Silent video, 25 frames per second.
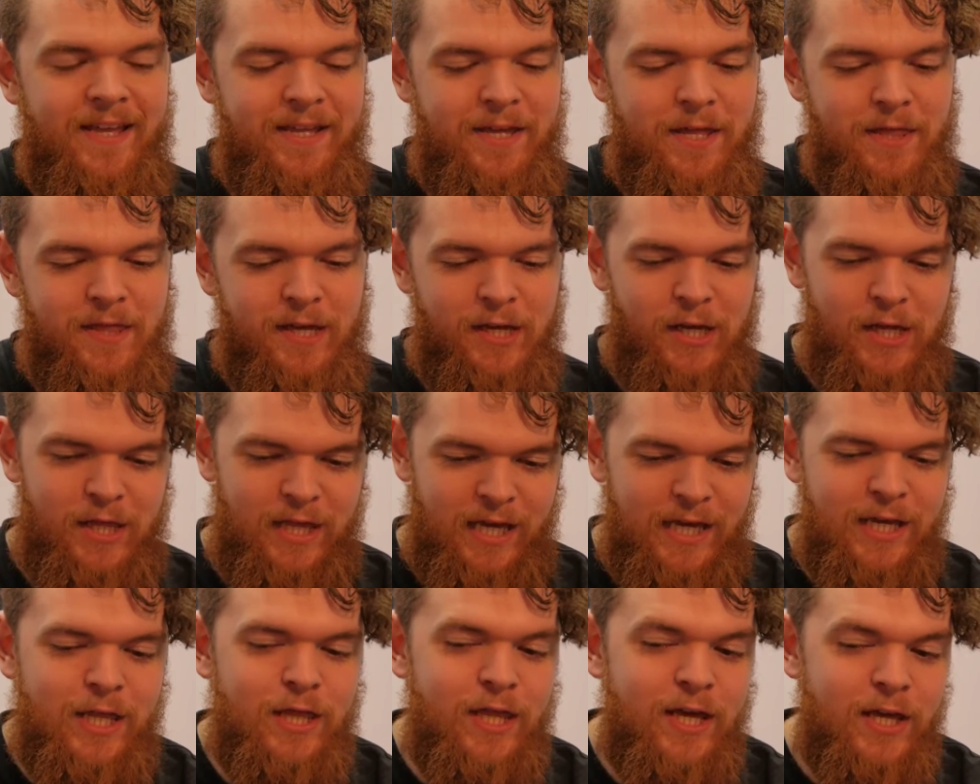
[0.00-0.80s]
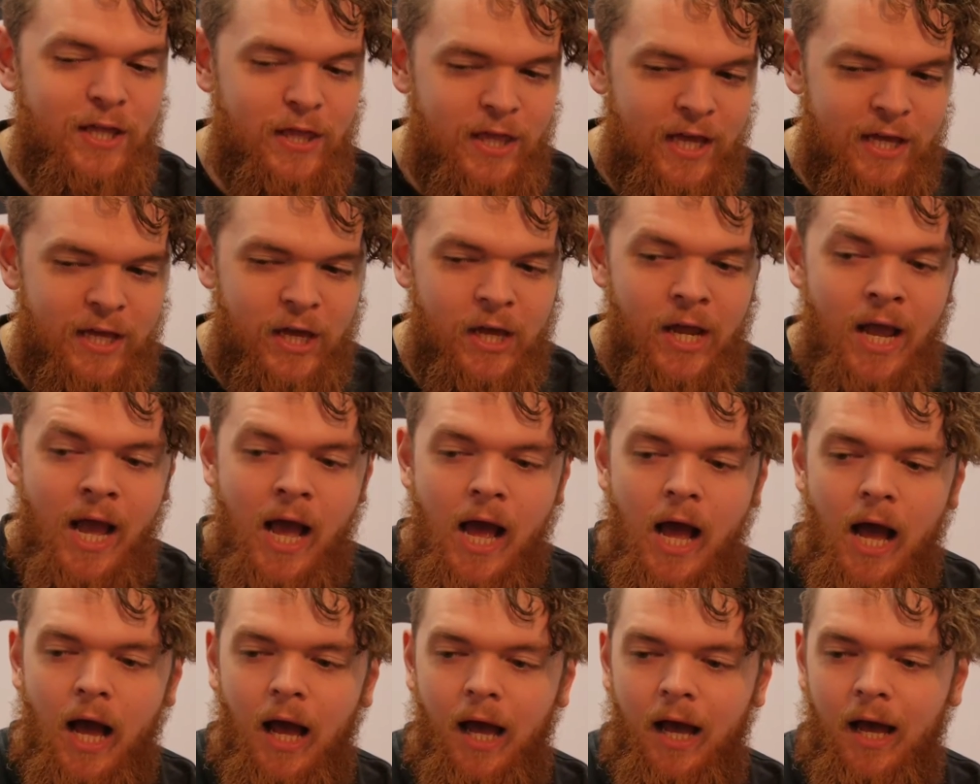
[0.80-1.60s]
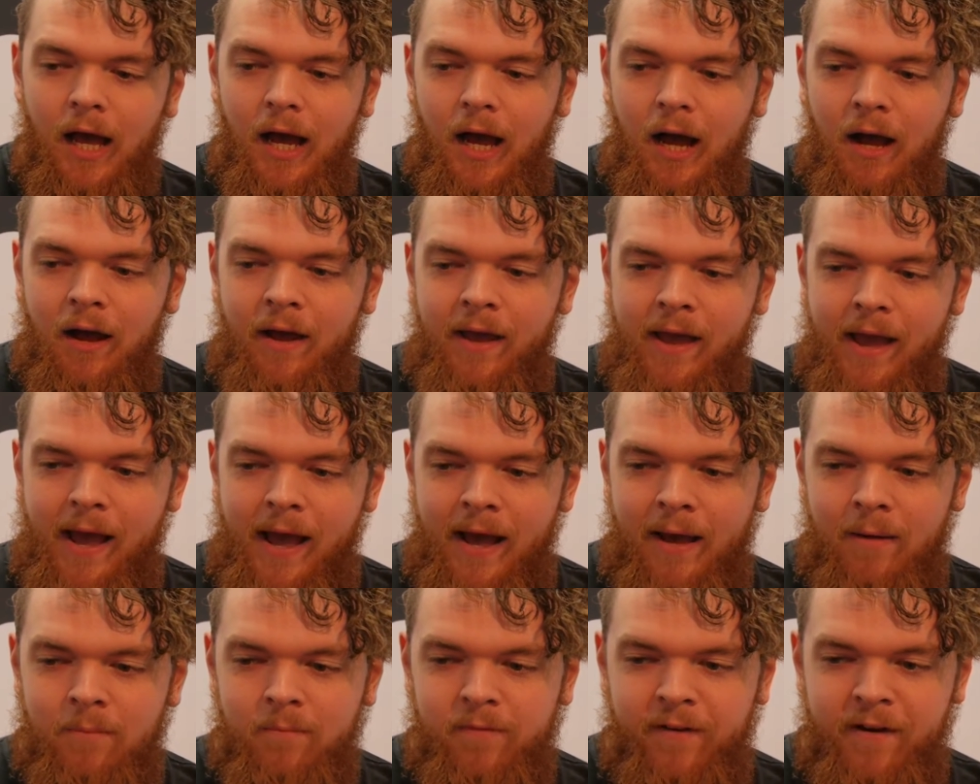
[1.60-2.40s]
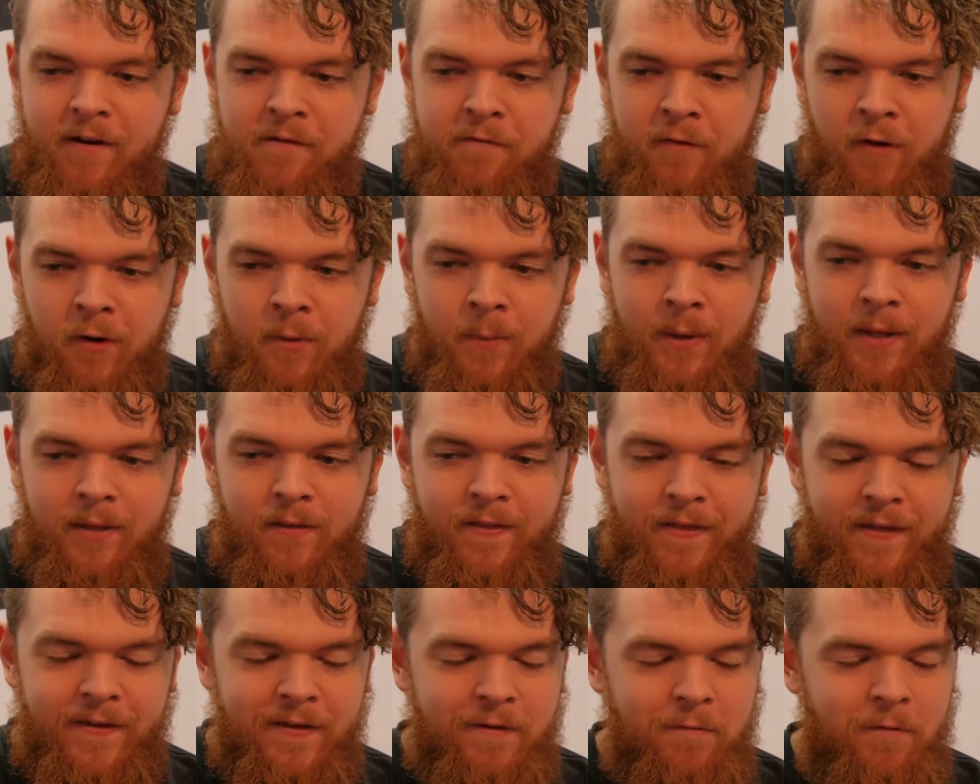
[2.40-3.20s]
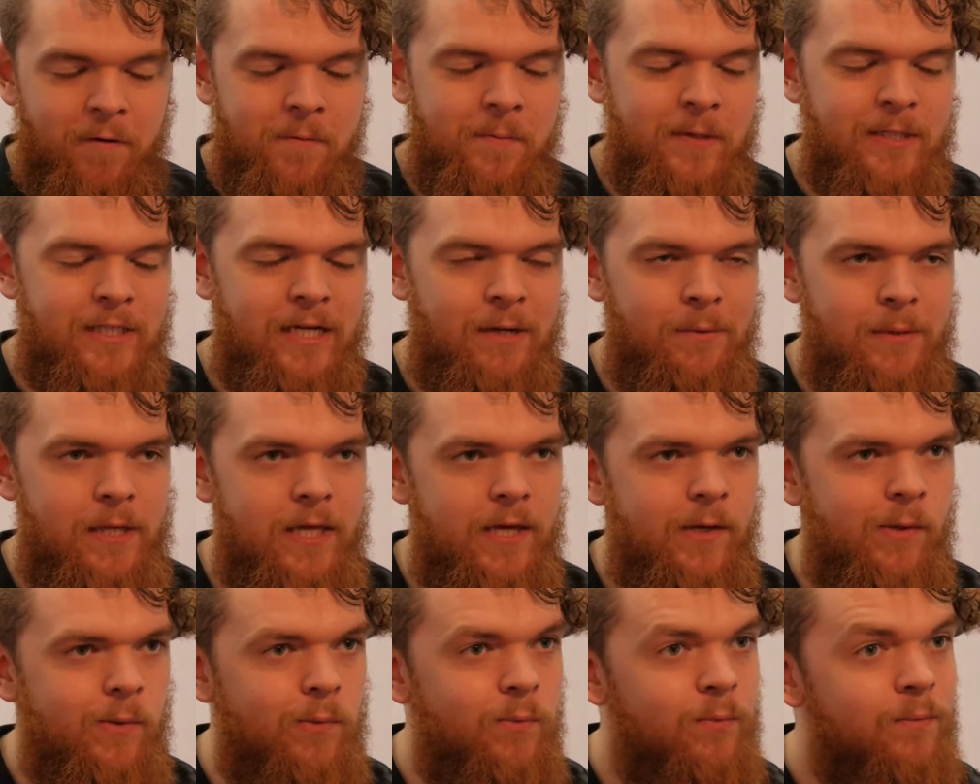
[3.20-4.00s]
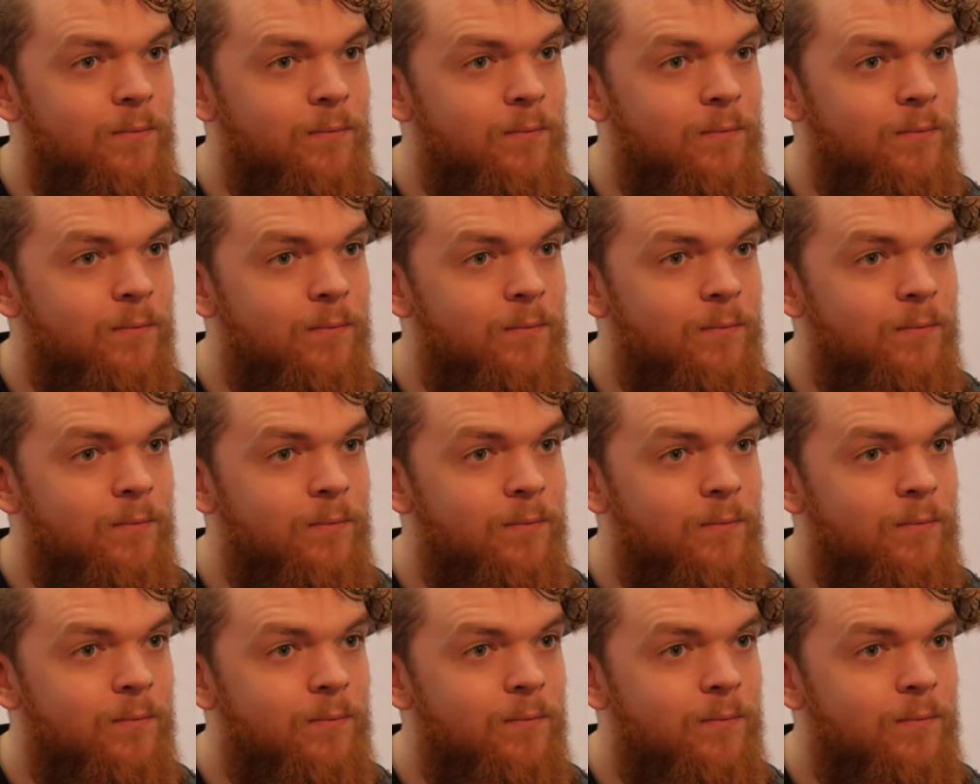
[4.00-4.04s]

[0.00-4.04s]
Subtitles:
Thank you. I am very, very well. Thank you very much. How are you?